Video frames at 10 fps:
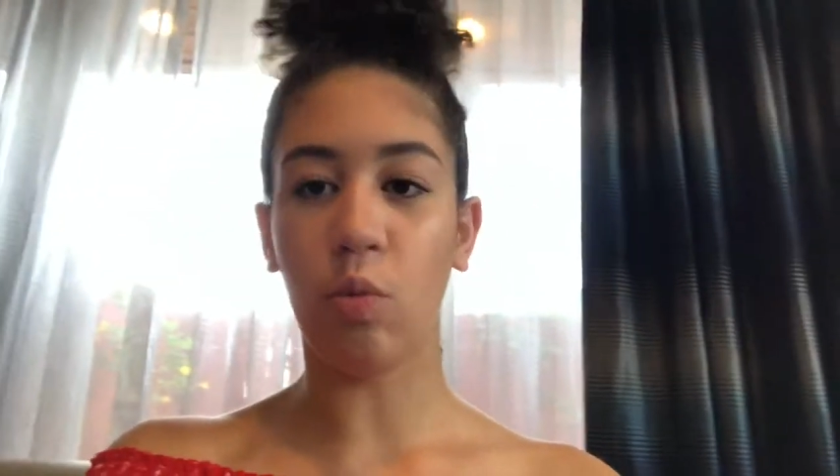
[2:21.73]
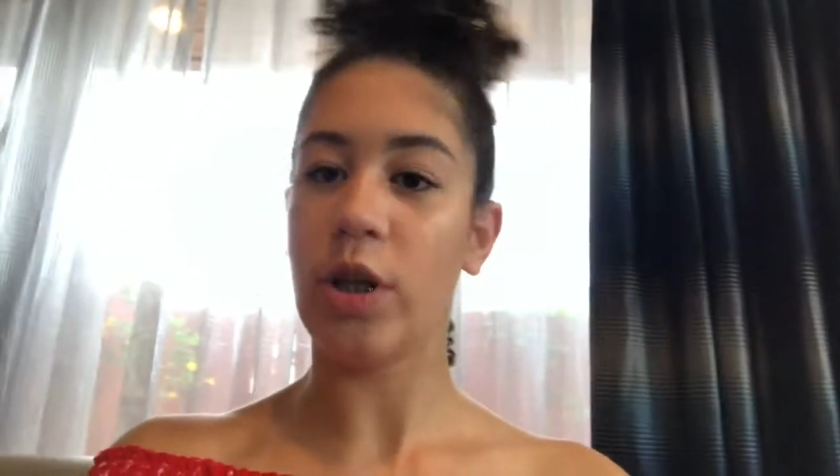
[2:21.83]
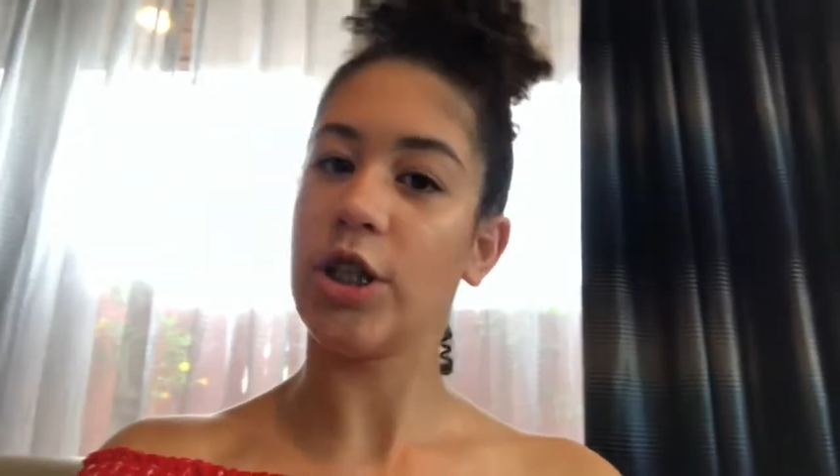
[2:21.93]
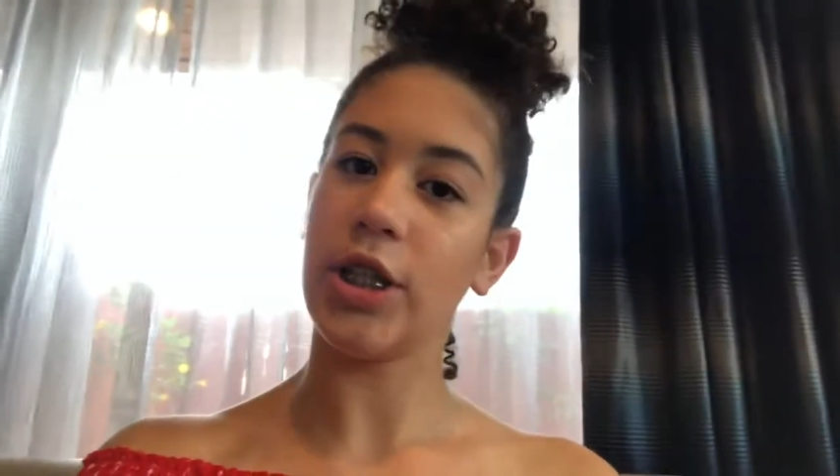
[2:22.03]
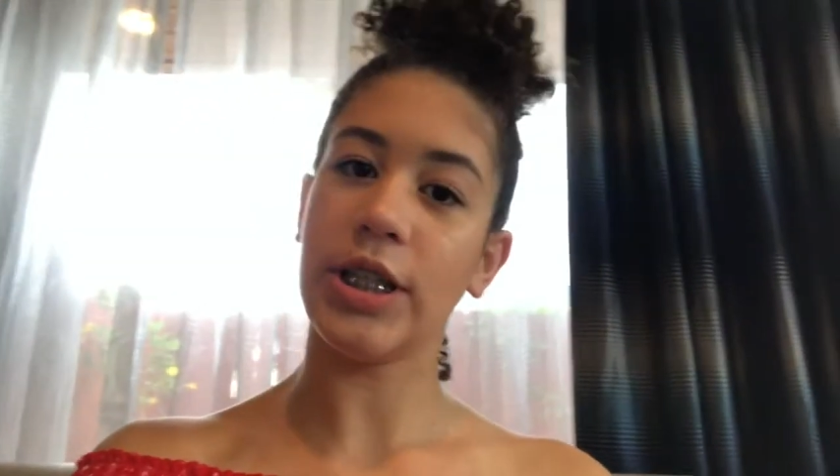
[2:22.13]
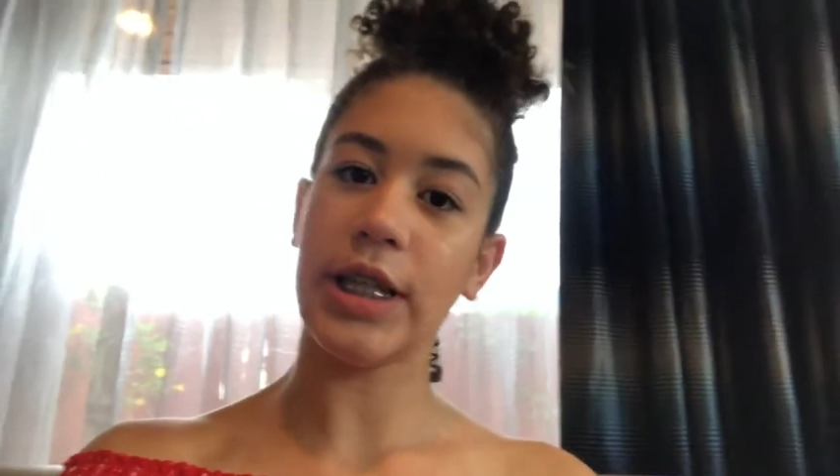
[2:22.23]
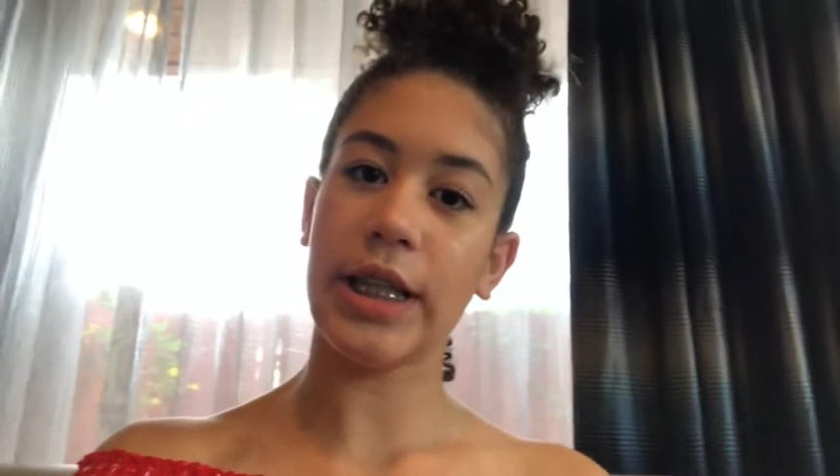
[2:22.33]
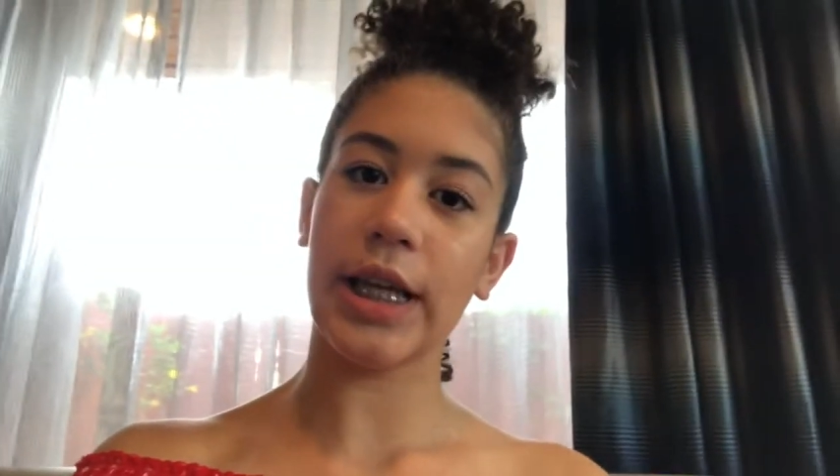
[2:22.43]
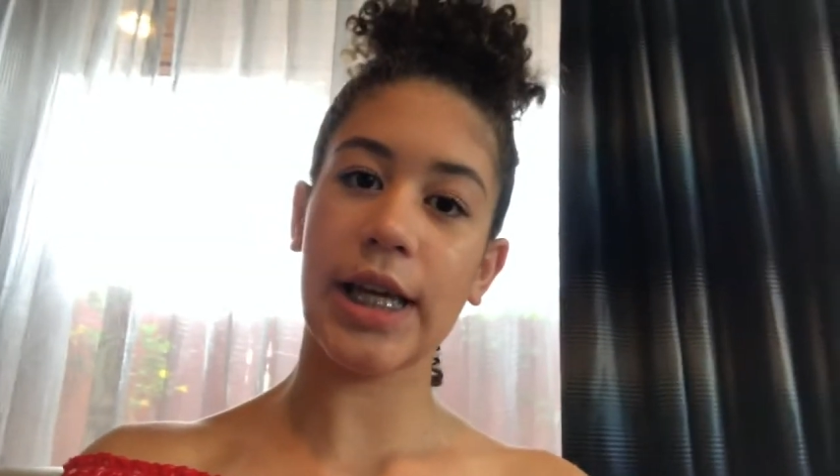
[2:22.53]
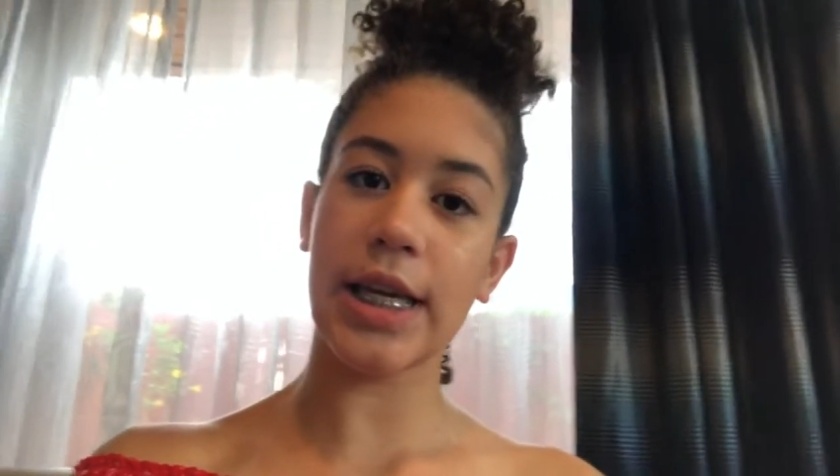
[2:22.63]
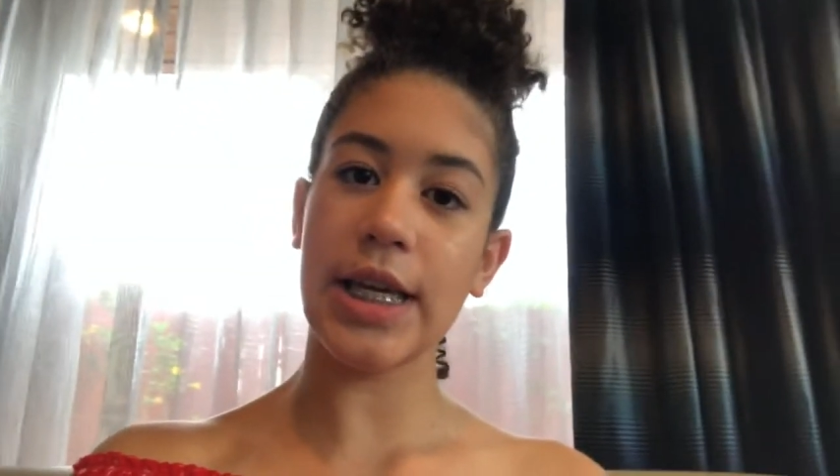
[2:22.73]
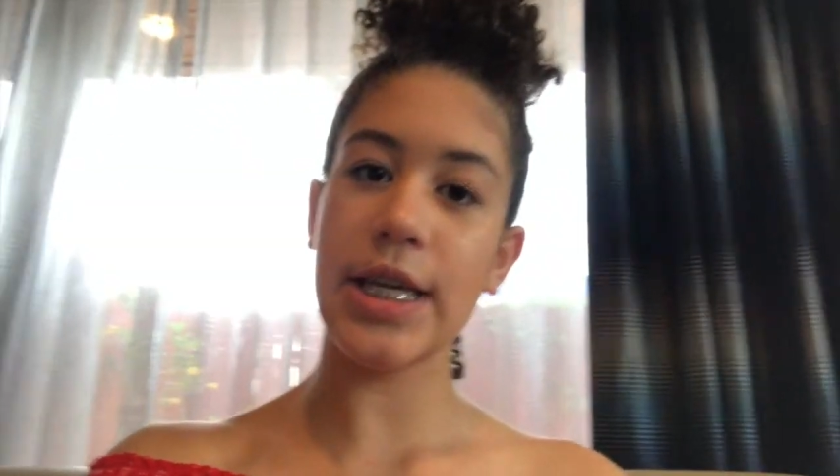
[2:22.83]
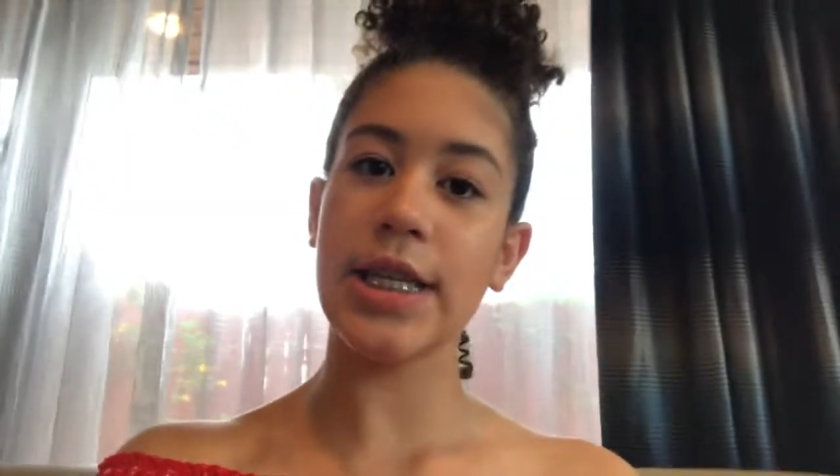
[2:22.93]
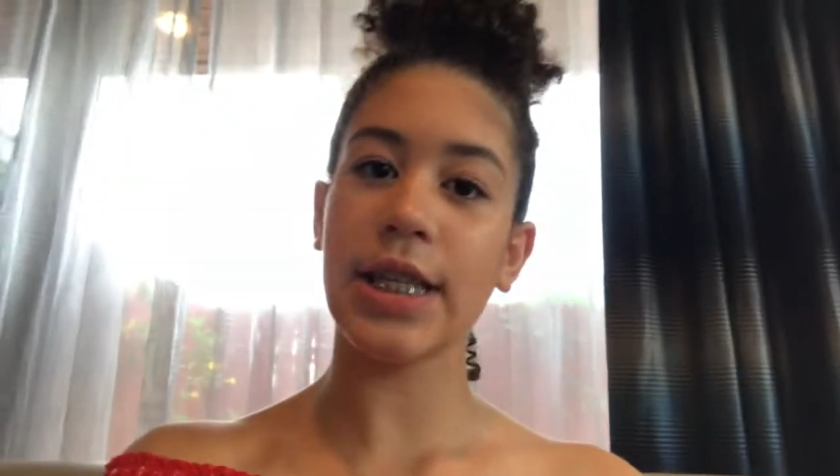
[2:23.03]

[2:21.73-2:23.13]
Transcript: which is in the Keys,